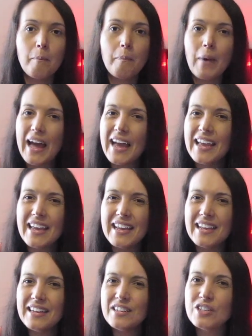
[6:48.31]

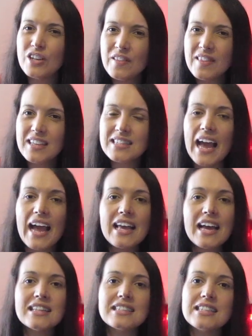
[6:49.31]
by doing this. I
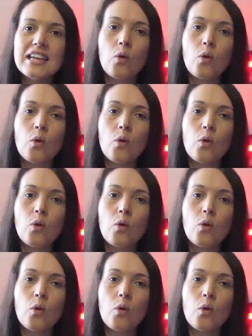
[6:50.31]
can't see